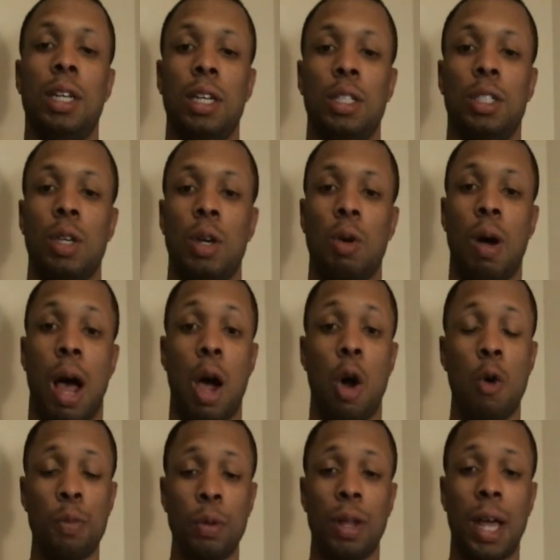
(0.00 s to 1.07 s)
So I
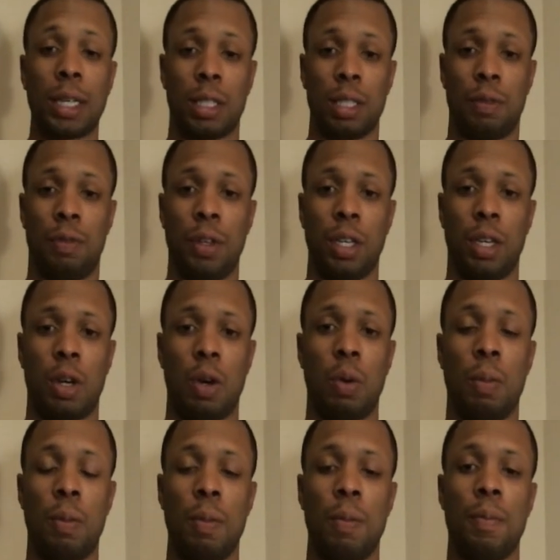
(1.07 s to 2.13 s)
hope you like this video.